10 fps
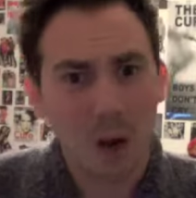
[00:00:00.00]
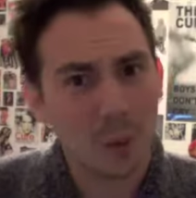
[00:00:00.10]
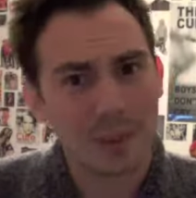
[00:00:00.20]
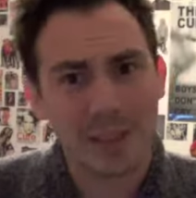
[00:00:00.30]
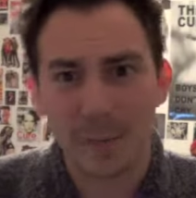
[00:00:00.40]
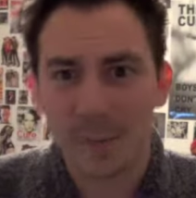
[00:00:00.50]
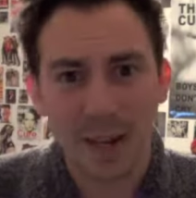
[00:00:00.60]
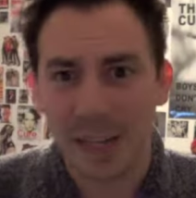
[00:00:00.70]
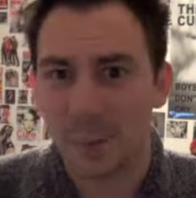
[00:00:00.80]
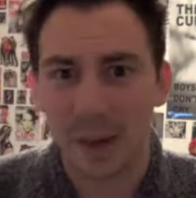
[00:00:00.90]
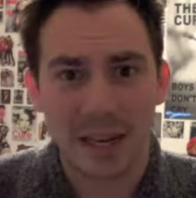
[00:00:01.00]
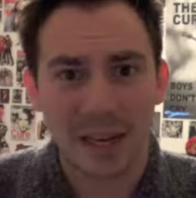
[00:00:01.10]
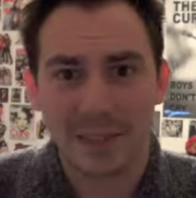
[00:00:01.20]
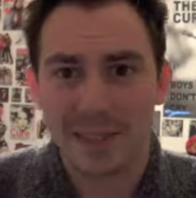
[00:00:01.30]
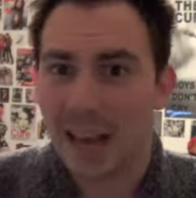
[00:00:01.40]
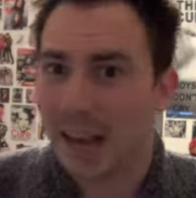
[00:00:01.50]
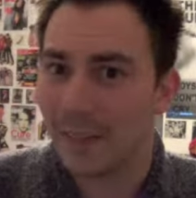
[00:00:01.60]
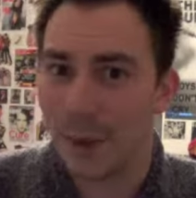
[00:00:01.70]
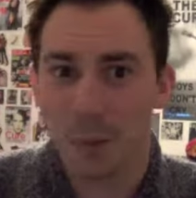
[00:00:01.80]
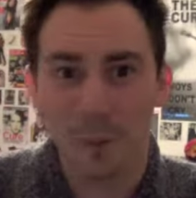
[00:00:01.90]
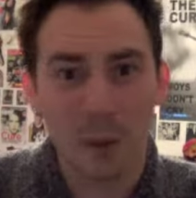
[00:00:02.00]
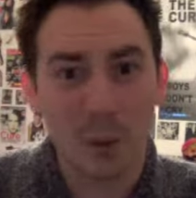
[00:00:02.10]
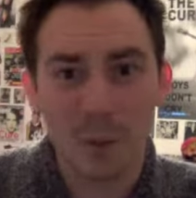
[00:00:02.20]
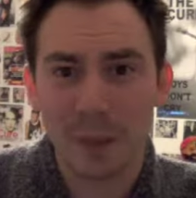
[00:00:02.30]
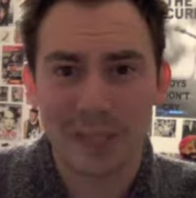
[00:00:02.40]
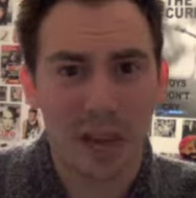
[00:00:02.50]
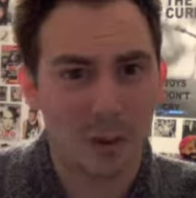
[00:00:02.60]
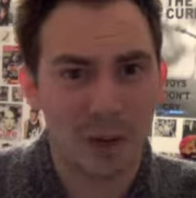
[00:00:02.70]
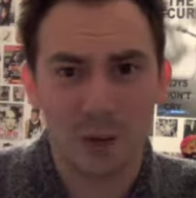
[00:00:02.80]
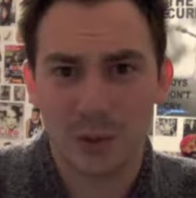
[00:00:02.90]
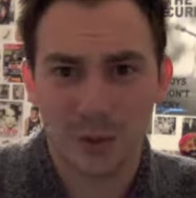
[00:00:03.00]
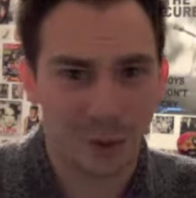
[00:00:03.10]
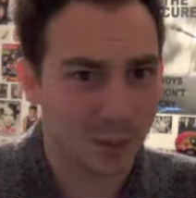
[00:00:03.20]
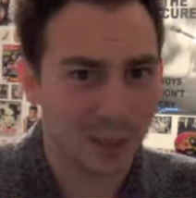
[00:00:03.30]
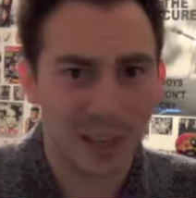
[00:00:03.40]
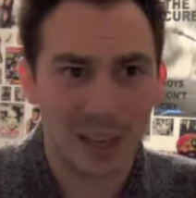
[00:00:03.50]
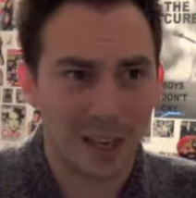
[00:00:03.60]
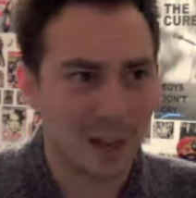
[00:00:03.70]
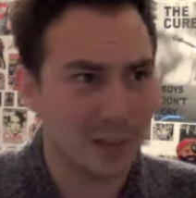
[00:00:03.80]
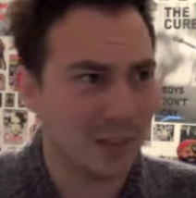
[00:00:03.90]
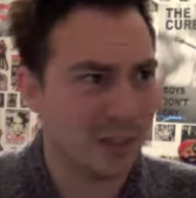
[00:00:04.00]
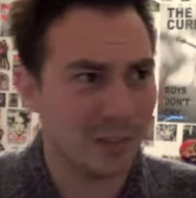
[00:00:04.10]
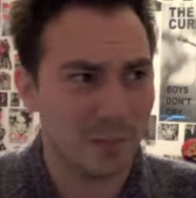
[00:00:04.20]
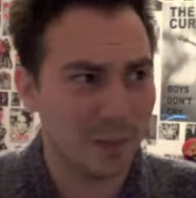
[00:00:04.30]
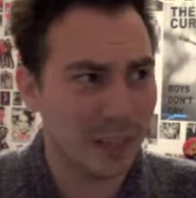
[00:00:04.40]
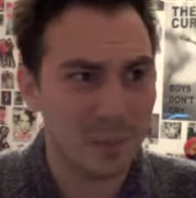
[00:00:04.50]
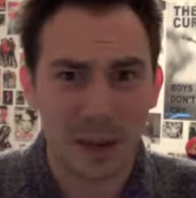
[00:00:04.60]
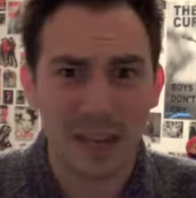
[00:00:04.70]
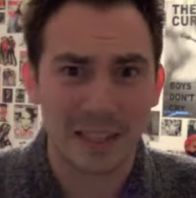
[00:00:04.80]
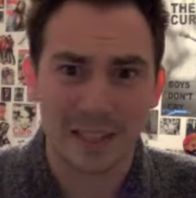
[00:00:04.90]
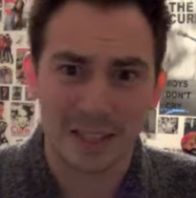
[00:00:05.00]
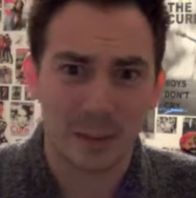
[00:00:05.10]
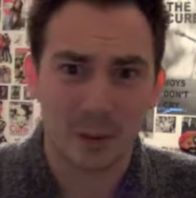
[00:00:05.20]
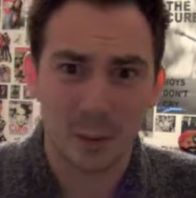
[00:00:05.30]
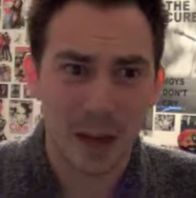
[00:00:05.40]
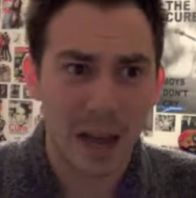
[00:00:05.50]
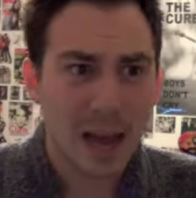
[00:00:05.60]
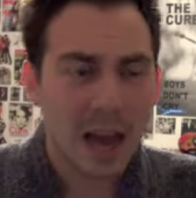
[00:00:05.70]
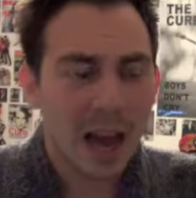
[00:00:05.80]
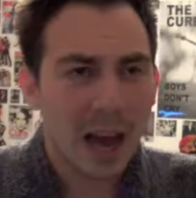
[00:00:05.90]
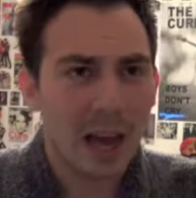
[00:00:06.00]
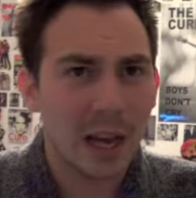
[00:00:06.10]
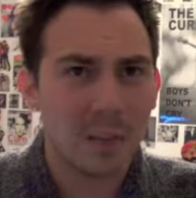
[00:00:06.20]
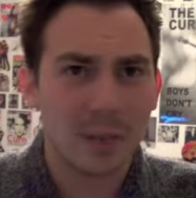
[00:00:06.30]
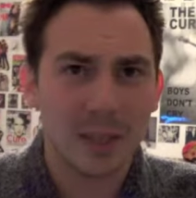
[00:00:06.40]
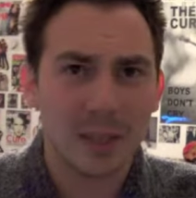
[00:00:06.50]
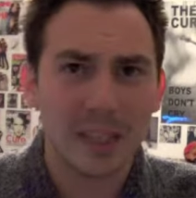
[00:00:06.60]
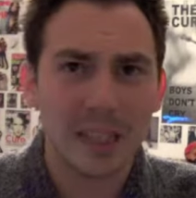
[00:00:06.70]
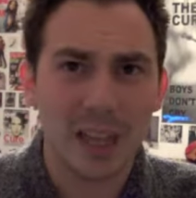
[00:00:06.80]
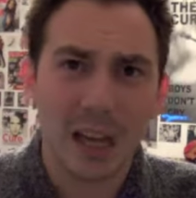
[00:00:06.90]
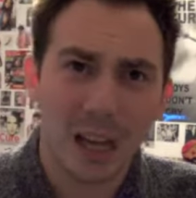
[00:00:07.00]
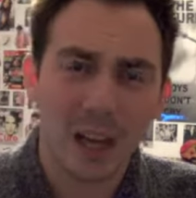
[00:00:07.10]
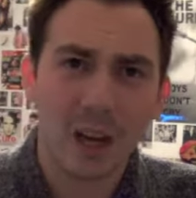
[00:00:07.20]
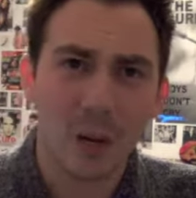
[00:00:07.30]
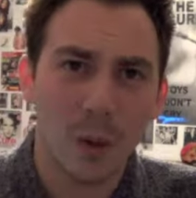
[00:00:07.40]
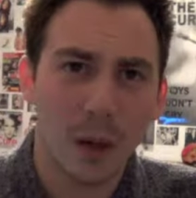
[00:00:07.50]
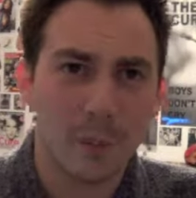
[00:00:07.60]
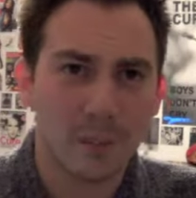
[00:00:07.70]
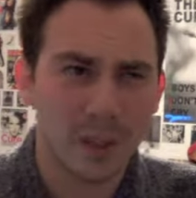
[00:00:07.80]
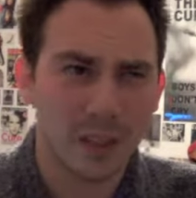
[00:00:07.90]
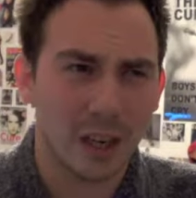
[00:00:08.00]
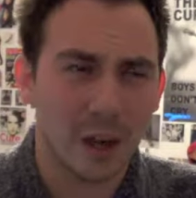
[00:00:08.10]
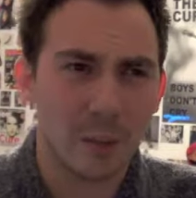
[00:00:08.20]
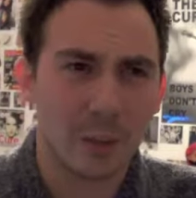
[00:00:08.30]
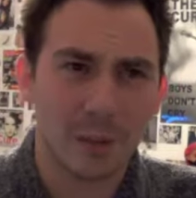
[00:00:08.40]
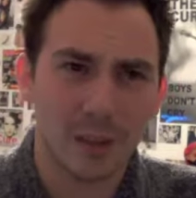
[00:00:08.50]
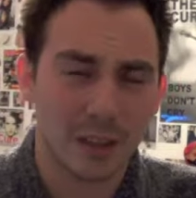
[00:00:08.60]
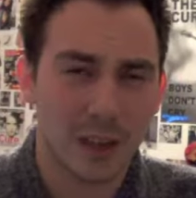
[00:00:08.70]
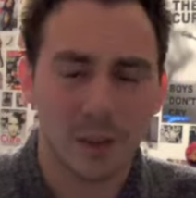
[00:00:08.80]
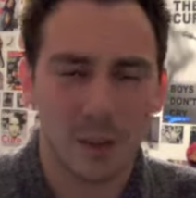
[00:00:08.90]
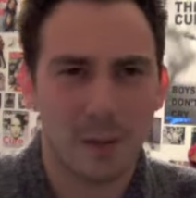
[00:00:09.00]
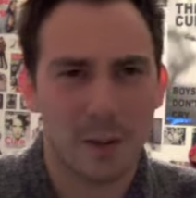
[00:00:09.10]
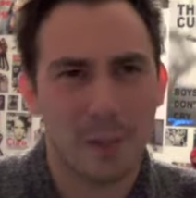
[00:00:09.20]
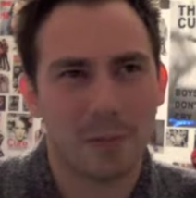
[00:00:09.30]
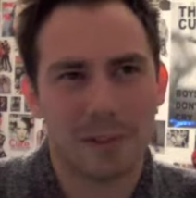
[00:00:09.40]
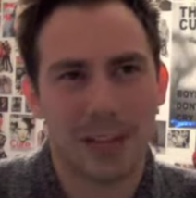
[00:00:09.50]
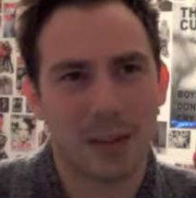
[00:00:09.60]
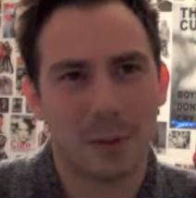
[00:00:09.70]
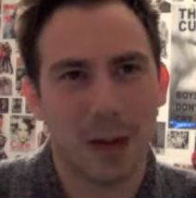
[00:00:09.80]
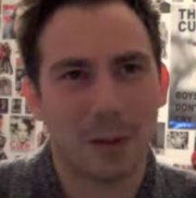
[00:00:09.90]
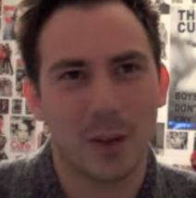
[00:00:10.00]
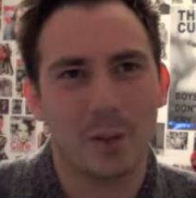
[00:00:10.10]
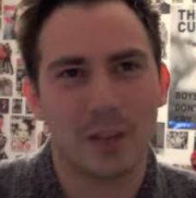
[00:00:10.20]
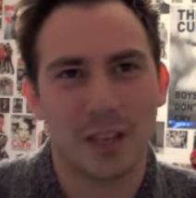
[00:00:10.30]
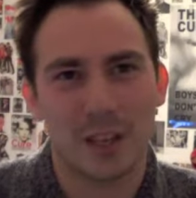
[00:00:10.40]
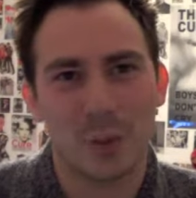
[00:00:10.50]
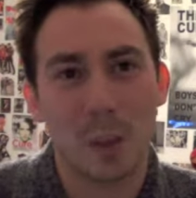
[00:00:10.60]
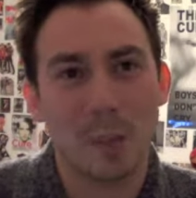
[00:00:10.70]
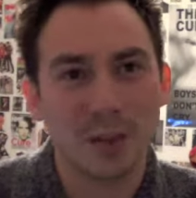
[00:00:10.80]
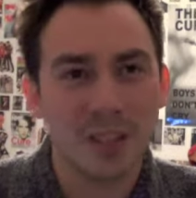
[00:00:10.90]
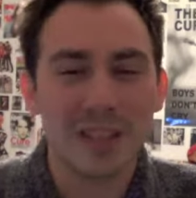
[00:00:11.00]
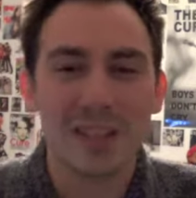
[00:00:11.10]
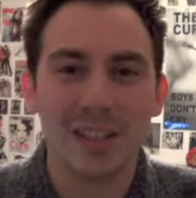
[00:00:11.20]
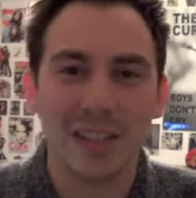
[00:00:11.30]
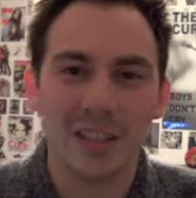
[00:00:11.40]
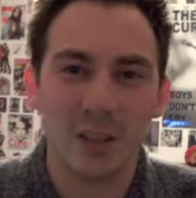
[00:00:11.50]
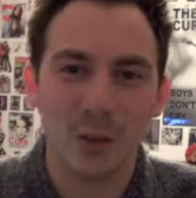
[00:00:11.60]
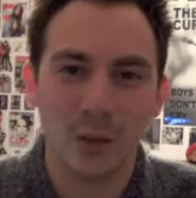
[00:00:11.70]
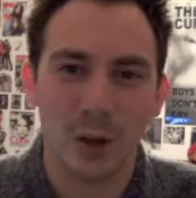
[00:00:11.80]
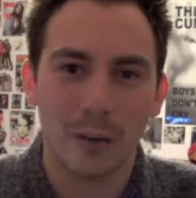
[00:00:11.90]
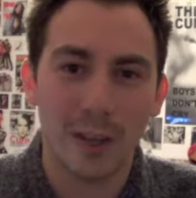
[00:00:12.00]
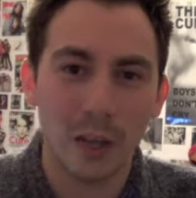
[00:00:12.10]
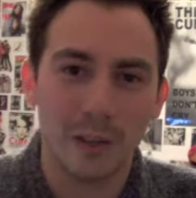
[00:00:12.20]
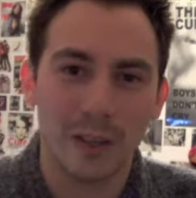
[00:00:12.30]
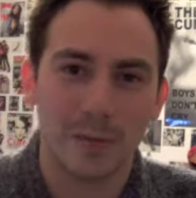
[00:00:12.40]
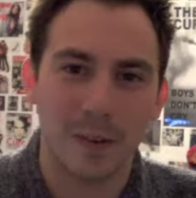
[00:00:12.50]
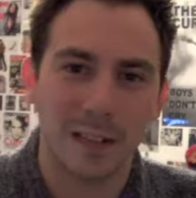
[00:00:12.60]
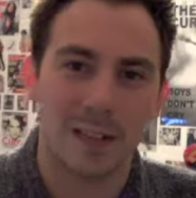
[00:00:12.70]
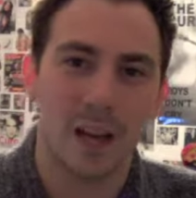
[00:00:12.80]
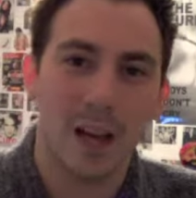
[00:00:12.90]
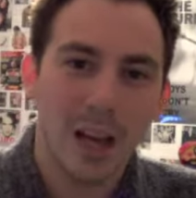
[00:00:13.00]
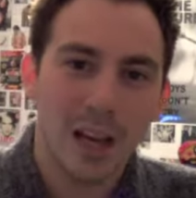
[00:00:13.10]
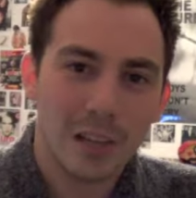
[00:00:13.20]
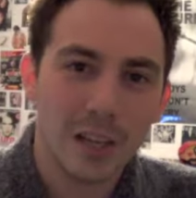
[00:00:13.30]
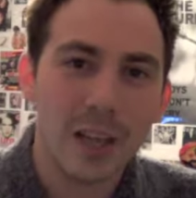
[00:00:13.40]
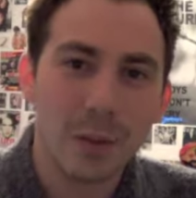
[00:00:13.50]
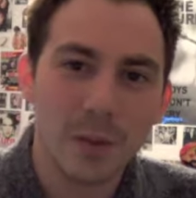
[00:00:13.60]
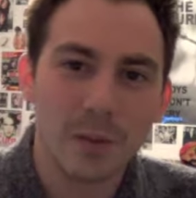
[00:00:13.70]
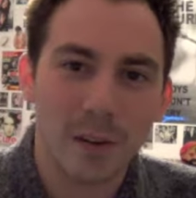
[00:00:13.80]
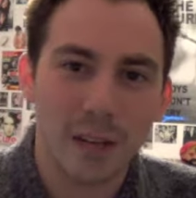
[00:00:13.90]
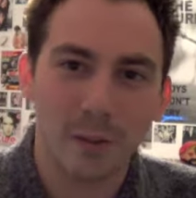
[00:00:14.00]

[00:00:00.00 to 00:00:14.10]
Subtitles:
I was sent many a penis, and they're probably all in my downloads folder, like loads of just bloody penises everywhere. So I said to her, like, I can't really remember exactly how the conversation went, but she started to sort of allude to the fact that she was very